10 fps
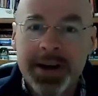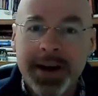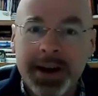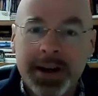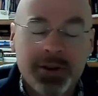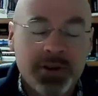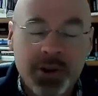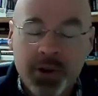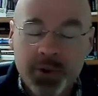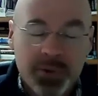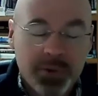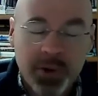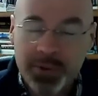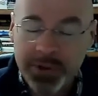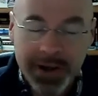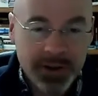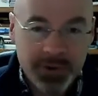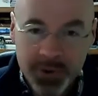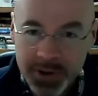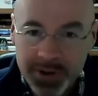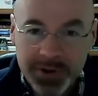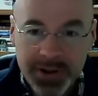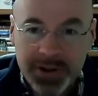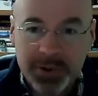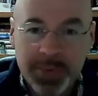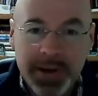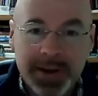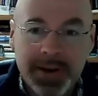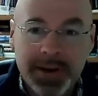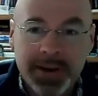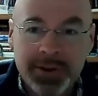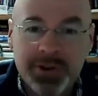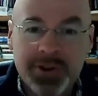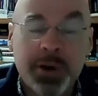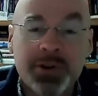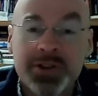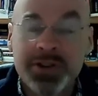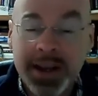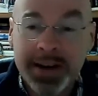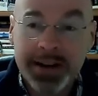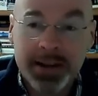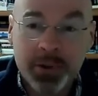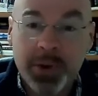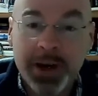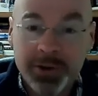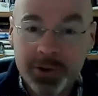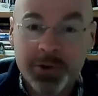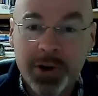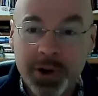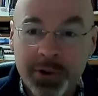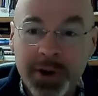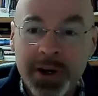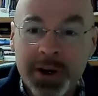And so over the last few years, it has been just outstanding to watch you grow